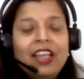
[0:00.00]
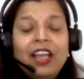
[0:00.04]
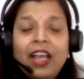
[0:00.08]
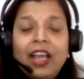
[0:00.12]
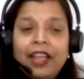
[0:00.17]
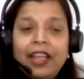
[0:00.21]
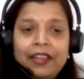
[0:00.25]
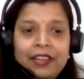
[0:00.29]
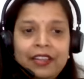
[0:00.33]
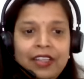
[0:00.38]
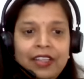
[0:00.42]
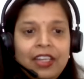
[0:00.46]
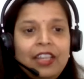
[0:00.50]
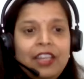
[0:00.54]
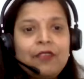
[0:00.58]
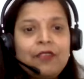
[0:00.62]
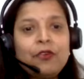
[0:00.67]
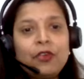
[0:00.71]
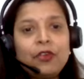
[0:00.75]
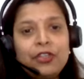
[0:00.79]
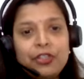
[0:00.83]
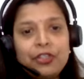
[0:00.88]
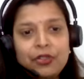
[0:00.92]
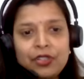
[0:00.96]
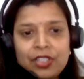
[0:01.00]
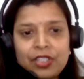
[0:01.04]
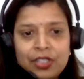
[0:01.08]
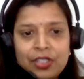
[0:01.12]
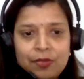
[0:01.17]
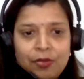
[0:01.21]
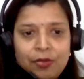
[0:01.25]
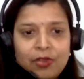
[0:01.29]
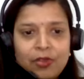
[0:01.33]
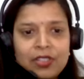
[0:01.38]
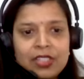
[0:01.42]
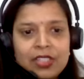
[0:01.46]
I really want your
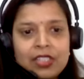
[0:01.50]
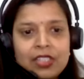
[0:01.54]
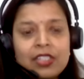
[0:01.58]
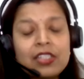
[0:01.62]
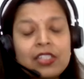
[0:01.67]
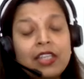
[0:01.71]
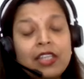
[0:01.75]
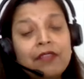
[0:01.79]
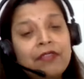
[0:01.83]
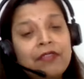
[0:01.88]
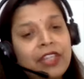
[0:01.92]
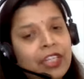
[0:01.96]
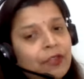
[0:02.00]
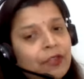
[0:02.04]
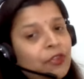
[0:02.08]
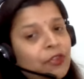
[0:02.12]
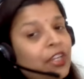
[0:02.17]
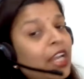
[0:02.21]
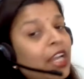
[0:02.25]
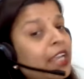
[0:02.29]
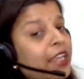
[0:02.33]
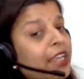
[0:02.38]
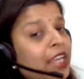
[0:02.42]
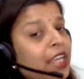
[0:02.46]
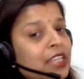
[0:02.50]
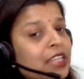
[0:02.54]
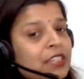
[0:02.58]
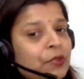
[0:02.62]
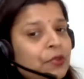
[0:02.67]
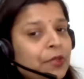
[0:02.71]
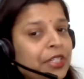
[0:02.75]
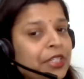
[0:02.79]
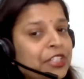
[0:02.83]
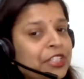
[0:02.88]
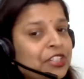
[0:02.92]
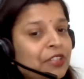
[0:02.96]
responses, and whenever I ask
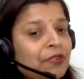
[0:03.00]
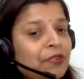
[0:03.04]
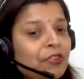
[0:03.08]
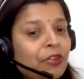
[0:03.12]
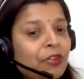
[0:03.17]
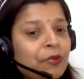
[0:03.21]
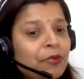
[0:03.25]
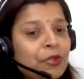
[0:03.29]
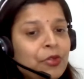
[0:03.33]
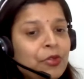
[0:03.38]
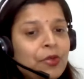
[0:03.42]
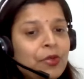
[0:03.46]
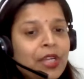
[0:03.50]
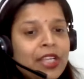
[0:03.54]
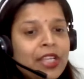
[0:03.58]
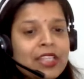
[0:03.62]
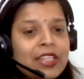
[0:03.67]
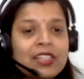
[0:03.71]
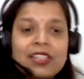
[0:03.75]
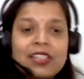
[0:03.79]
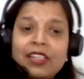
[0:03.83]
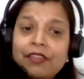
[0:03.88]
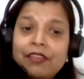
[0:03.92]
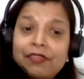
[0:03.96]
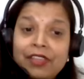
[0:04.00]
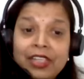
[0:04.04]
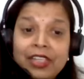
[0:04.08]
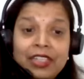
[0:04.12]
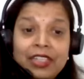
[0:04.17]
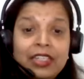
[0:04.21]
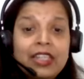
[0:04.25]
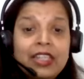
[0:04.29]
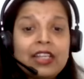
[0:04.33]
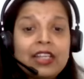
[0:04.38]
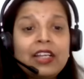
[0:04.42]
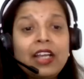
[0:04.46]
question from you guys,
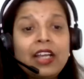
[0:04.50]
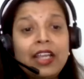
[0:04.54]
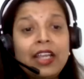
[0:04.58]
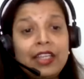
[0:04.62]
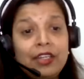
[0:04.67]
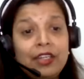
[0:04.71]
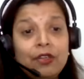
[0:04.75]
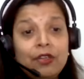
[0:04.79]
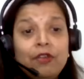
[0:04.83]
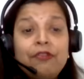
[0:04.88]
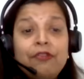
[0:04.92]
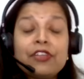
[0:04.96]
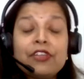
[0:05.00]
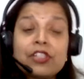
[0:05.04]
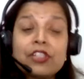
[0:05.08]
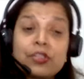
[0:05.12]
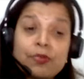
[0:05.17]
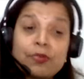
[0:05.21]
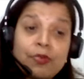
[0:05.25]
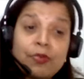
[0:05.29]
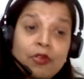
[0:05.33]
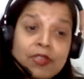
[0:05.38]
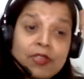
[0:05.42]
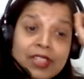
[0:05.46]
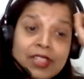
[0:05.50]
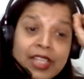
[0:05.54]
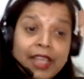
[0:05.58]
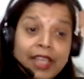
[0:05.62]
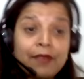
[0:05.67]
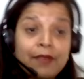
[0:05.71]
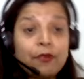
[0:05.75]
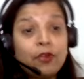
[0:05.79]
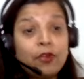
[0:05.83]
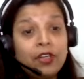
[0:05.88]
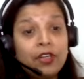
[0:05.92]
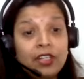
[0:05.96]
definitely a kind of response
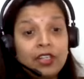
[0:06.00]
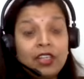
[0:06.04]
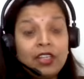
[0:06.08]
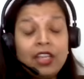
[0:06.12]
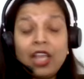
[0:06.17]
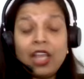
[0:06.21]
I want.